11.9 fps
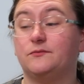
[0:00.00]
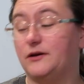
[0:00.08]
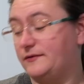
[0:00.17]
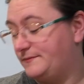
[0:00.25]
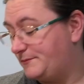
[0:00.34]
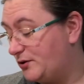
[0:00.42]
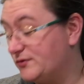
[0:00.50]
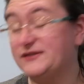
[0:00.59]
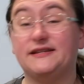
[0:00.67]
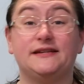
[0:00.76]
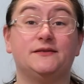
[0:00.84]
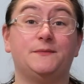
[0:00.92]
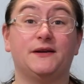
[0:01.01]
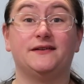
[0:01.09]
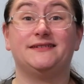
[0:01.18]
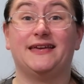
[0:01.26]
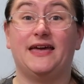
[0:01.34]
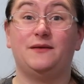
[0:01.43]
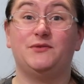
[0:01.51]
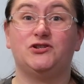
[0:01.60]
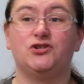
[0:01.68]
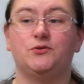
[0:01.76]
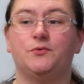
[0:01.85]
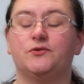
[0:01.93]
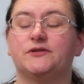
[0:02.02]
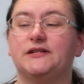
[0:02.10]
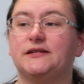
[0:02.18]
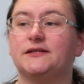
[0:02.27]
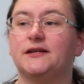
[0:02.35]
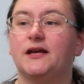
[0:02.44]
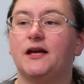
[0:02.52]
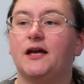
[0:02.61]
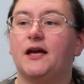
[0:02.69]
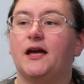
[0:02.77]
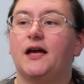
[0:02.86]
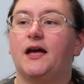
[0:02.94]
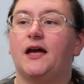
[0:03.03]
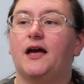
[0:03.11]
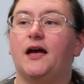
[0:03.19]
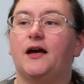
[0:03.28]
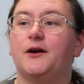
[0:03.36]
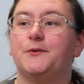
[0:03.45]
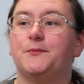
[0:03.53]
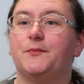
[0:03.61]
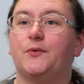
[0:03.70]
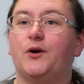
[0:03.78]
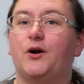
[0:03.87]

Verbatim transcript: well boxes, because it came in two boxes, um,